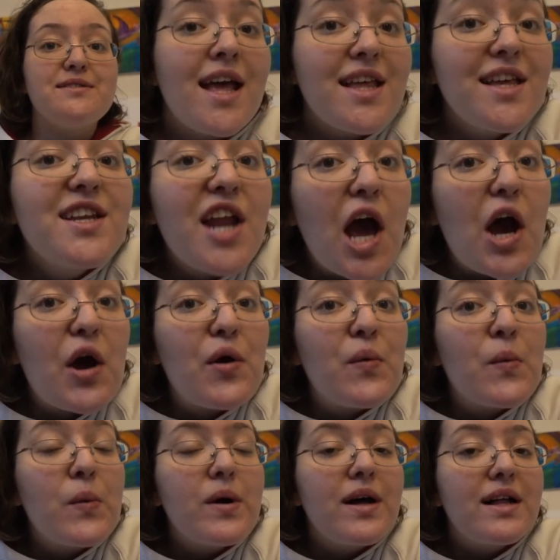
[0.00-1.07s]
You
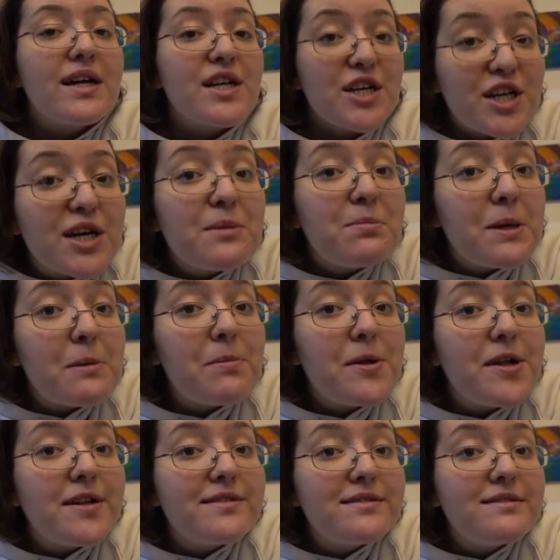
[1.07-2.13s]
know, good people
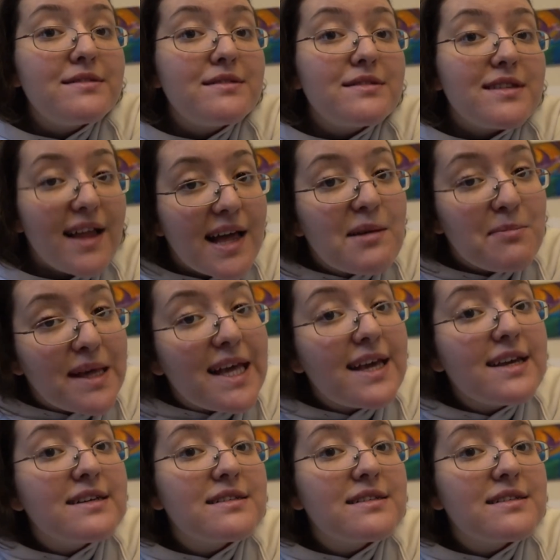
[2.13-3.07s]
like me,